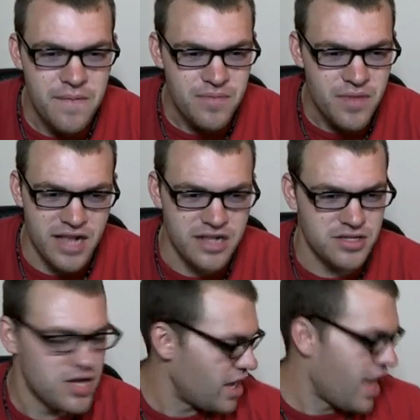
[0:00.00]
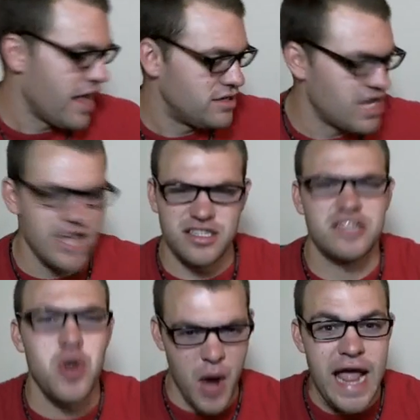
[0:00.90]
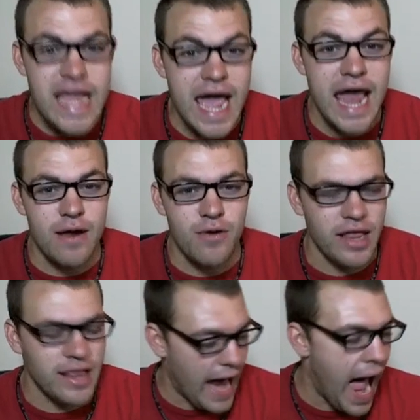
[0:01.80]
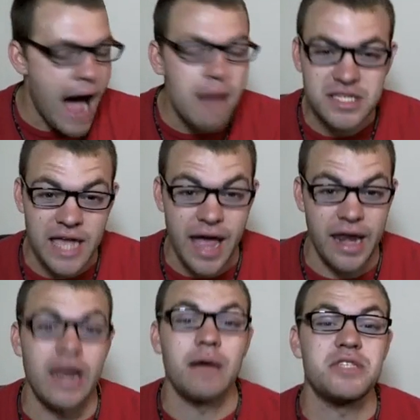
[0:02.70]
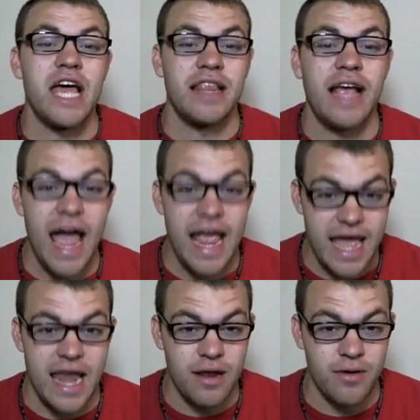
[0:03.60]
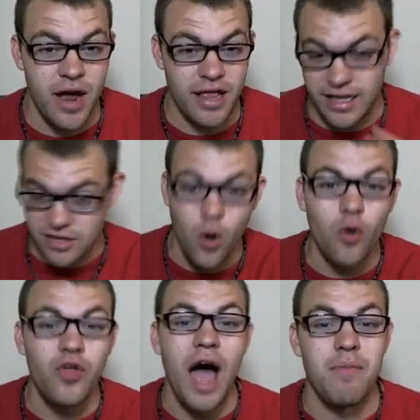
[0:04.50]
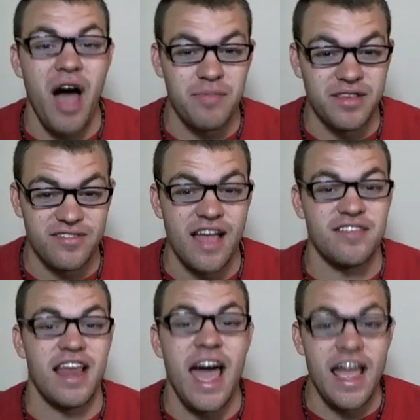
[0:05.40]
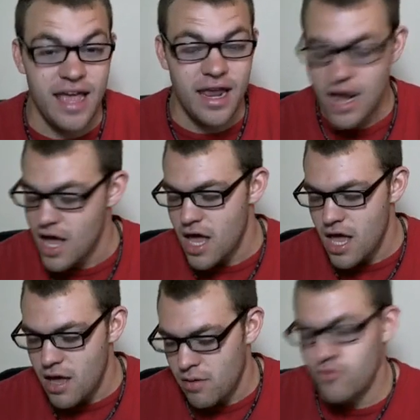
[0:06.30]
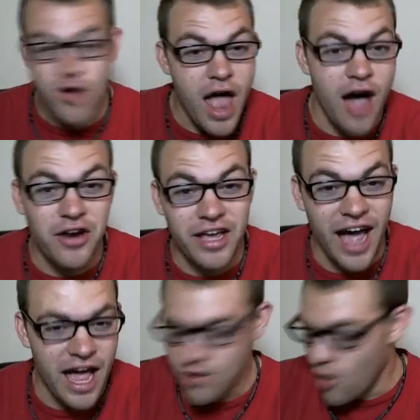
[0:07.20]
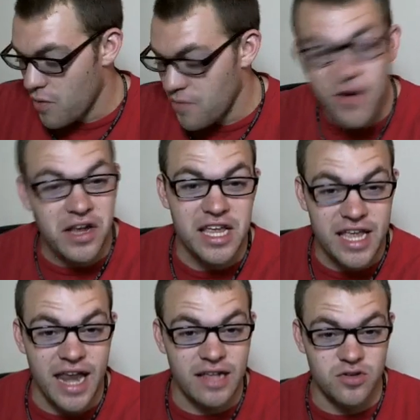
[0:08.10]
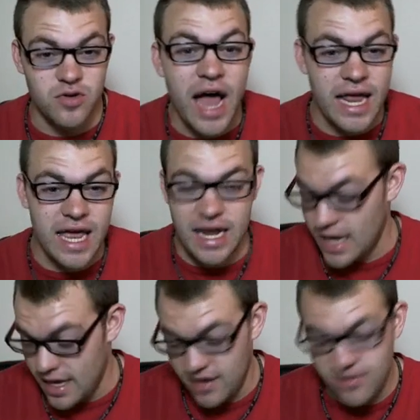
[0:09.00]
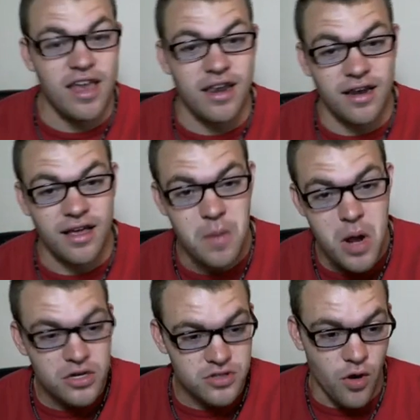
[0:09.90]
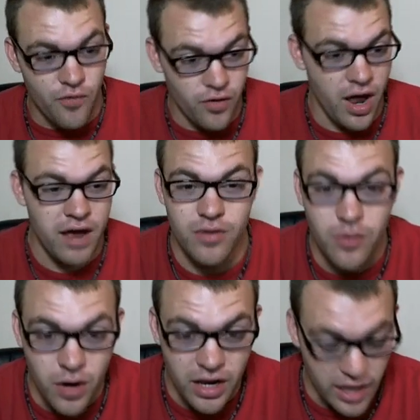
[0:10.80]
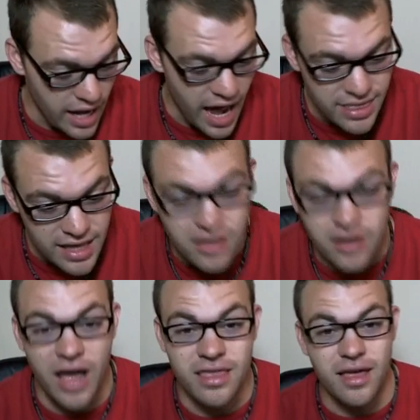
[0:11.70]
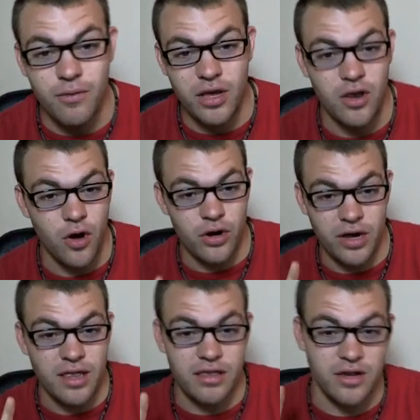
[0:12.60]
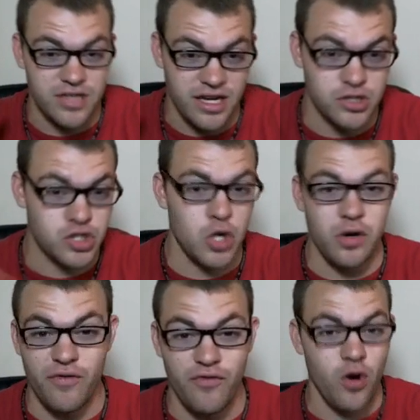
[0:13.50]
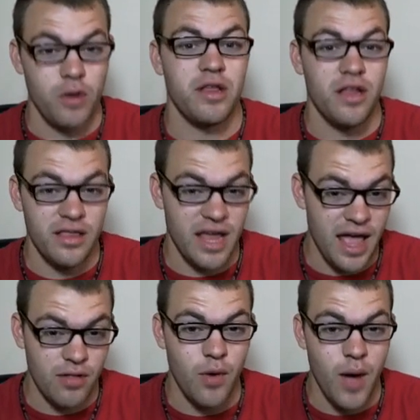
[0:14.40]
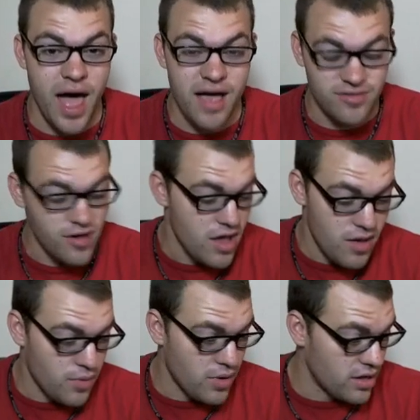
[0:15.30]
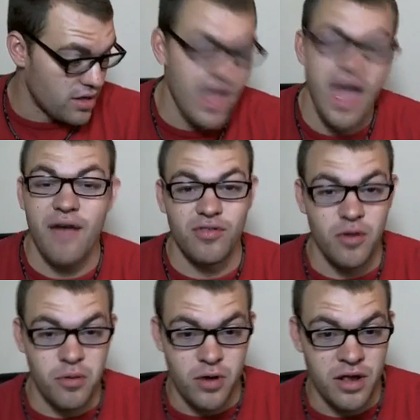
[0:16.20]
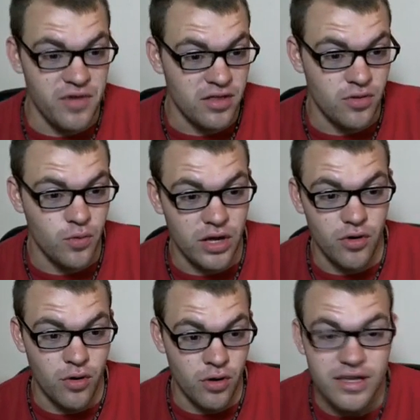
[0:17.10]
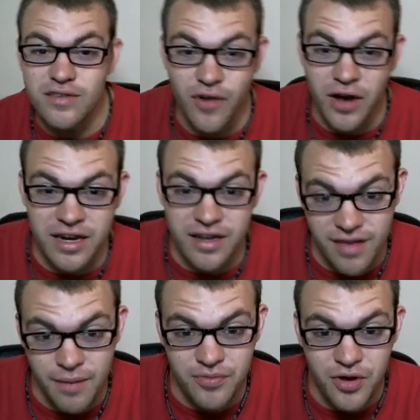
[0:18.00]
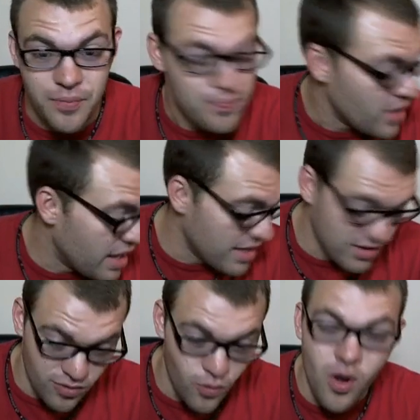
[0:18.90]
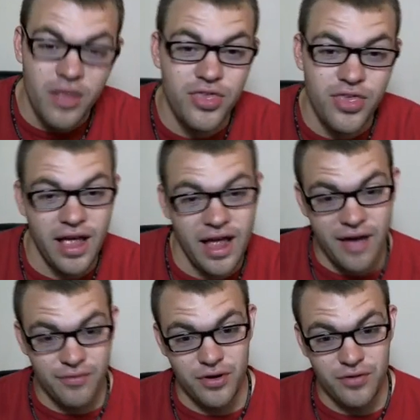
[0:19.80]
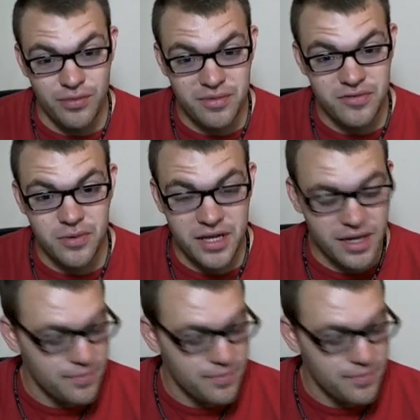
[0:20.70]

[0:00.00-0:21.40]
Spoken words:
And Stan's like, dude, I get it, right? Like, I'm Stan, and I'm saying, like, I get it, right? Like, this whole time I've been Stan saying, I get it. In reality, I don't fucking get it. So not getting it is getting it. So for everyone, like, I think we can all agree that there's, like, a certain formula that Halo has, but they have to reinvent the wheel, or at least fucking attempt to. And that's one thing I've learned from this weekend.